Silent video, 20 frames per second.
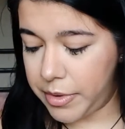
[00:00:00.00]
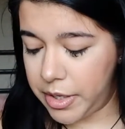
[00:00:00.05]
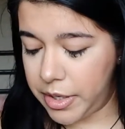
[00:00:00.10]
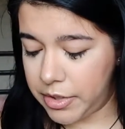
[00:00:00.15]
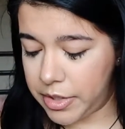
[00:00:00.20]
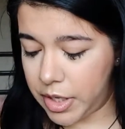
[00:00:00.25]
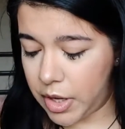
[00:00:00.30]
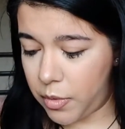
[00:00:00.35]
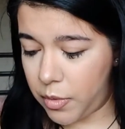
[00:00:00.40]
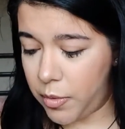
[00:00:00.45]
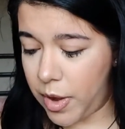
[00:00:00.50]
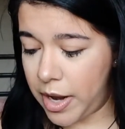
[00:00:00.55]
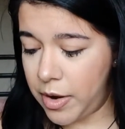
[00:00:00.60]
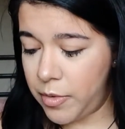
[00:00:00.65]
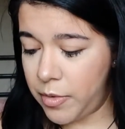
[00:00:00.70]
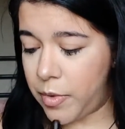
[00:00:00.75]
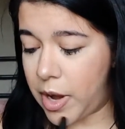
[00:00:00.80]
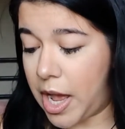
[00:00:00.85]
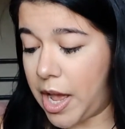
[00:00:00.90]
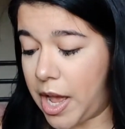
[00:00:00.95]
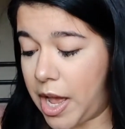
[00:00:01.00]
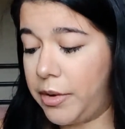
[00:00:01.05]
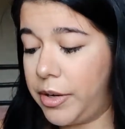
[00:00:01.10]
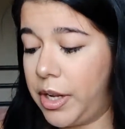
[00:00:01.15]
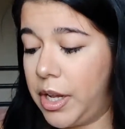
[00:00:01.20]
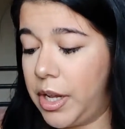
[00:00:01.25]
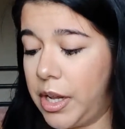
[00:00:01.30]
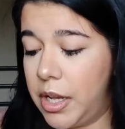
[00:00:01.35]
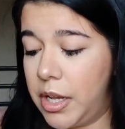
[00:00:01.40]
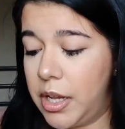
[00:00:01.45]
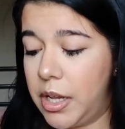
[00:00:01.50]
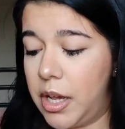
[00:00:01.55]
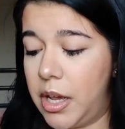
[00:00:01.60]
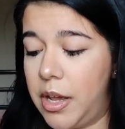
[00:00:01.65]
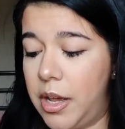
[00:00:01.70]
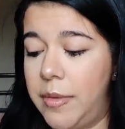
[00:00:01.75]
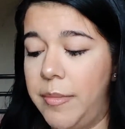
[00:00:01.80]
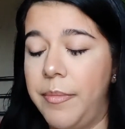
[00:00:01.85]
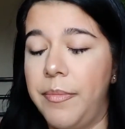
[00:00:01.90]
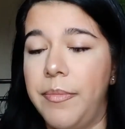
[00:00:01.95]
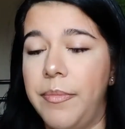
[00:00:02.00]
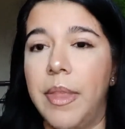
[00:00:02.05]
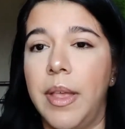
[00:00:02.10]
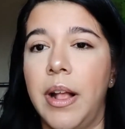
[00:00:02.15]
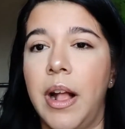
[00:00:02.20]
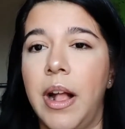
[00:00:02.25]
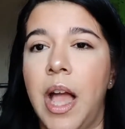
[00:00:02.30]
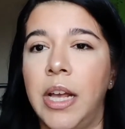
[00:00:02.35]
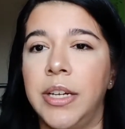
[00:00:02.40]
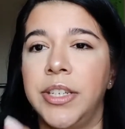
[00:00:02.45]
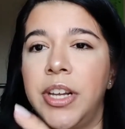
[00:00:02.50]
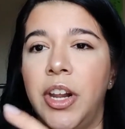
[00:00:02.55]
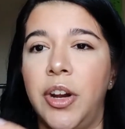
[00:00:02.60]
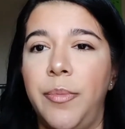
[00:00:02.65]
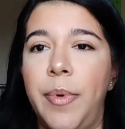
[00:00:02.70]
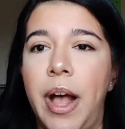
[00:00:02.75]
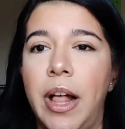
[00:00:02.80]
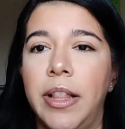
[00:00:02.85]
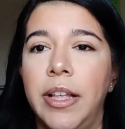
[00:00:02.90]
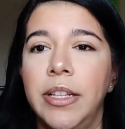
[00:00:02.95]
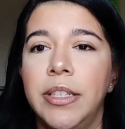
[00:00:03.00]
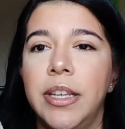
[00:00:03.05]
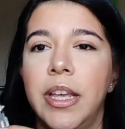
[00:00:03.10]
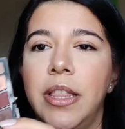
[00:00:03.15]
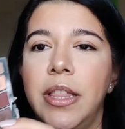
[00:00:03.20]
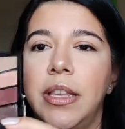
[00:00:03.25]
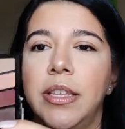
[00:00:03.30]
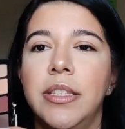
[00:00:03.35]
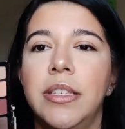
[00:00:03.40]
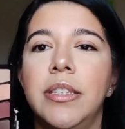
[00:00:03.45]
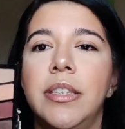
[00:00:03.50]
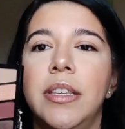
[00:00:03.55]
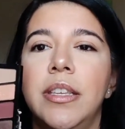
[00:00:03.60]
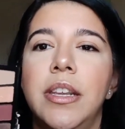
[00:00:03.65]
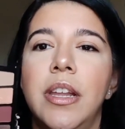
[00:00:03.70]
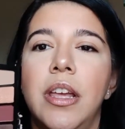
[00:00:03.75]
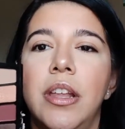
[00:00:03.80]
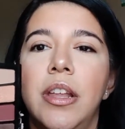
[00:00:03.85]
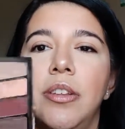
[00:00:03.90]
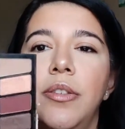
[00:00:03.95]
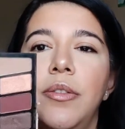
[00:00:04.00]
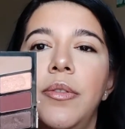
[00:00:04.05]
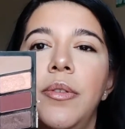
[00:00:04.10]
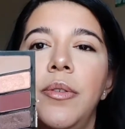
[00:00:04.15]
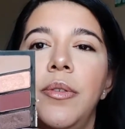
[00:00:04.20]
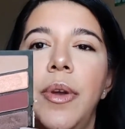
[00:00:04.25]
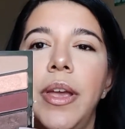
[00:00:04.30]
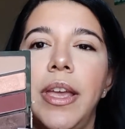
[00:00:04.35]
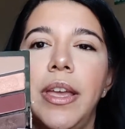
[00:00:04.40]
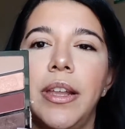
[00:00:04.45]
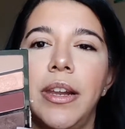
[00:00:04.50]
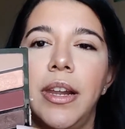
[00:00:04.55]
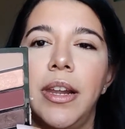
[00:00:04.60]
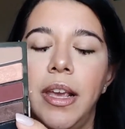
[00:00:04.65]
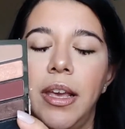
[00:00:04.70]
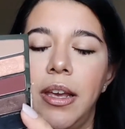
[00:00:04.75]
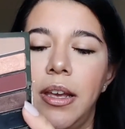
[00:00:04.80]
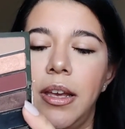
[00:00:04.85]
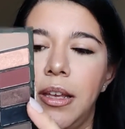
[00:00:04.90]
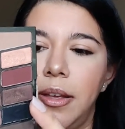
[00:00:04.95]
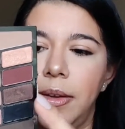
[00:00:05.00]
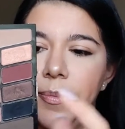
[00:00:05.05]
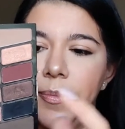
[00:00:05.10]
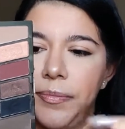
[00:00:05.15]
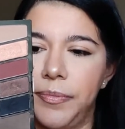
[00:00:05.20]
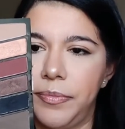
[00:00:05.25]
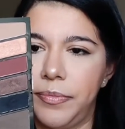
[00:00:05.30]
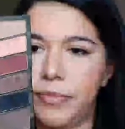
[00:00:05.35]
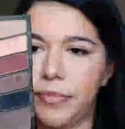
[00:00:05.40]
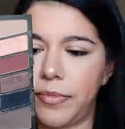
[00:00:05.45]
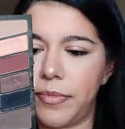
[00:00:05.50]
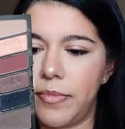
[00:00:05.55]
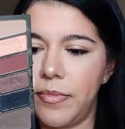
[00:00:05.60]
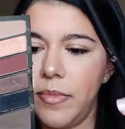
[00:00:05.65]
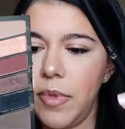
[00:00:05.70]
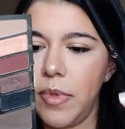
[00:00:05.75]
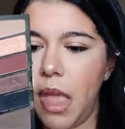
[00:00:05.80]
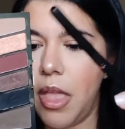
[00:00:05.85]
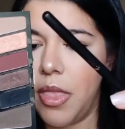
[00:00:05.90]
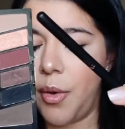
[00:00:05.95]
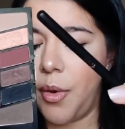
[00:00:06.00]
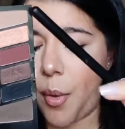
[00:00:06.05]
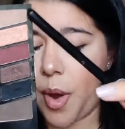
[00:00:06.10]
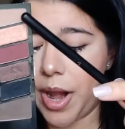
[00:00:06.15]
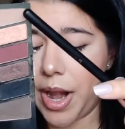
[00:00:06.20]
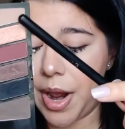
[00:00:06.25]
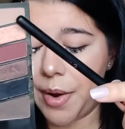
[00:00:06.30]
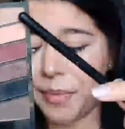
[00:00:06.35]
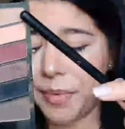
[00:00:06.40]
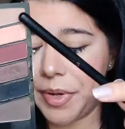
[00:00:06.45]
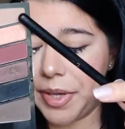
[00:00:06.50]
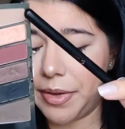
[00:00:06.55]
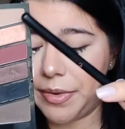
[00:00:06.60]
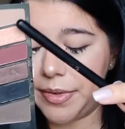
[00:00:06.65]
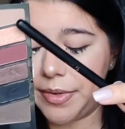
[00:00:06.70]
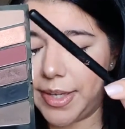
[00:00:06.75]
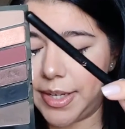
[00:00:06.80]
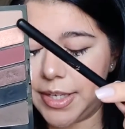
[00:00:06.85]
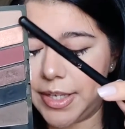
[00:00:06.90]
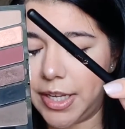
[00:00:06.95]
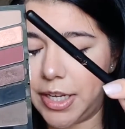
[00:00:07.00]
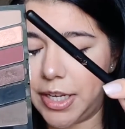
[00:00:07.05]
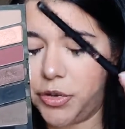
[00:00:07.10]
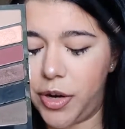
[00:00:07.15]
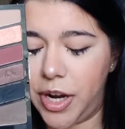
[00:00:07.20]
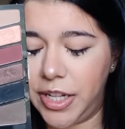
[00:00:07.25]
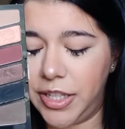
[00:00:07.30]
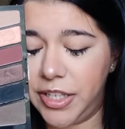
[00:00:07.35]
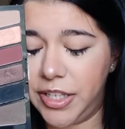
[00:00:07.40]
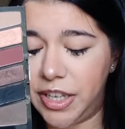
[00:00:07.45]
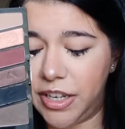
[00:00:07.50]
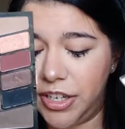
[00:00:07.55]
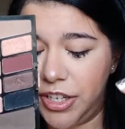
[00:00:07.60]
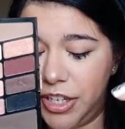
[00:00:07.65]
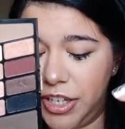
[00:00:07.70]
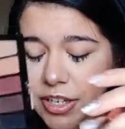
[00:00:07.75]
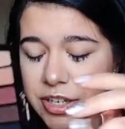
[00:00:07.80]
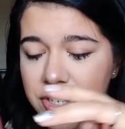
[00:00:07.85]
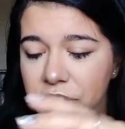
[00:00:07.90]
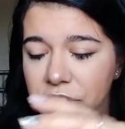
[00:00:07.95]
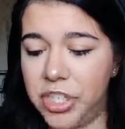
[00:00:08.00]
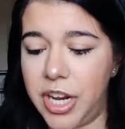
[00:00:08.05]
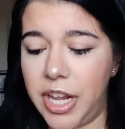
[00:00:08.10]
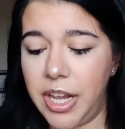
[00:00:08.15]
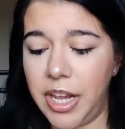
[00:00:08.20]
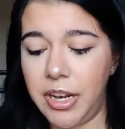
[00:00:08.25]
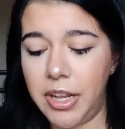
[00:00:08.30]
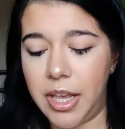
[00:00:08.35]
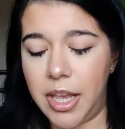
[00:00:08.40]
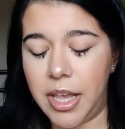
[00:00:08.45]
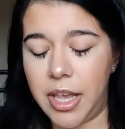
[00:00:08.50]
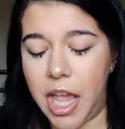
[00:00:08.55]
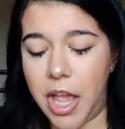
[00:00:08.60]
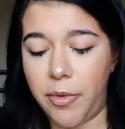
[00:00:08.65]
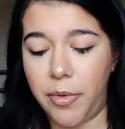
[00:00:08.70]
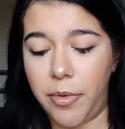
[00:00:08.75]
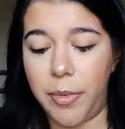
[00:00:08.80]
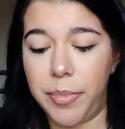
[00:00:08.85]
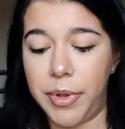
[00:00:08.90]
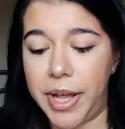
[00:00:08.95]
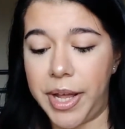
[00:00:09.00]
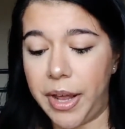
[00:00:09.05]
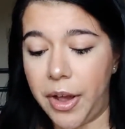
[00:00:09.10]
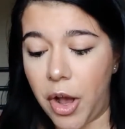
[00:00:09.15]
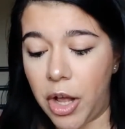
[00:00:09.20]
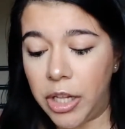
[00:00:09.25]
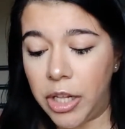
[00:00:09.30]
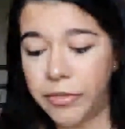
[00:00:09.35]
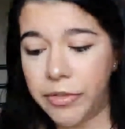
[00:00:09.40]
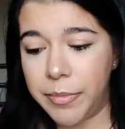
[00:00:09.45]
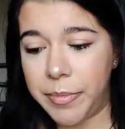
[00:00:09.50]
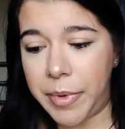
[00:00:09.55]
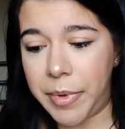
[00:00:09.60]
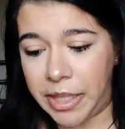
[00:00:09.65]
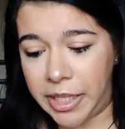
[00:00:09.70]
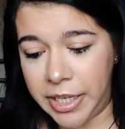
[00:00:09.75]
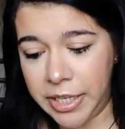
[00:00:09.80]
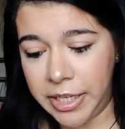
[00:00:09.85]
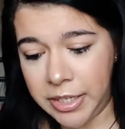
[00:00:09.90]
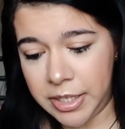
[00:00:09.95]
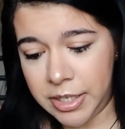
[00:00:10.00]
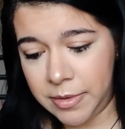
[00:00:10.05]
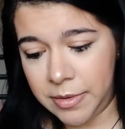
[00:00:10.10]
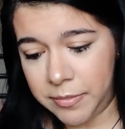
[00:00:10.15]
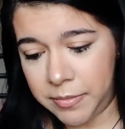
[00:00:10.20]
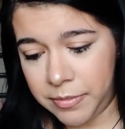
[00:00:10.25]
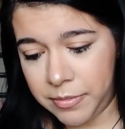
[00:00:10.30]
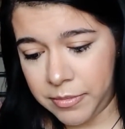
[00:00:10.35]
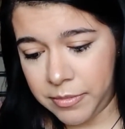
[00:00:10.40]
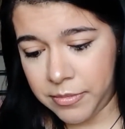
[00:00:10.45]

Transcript: use a Wet n Wild eyeshadow palette, and this is in Nude Awakening. The one I will use is the Transition shade, and I will apply it all over my lids.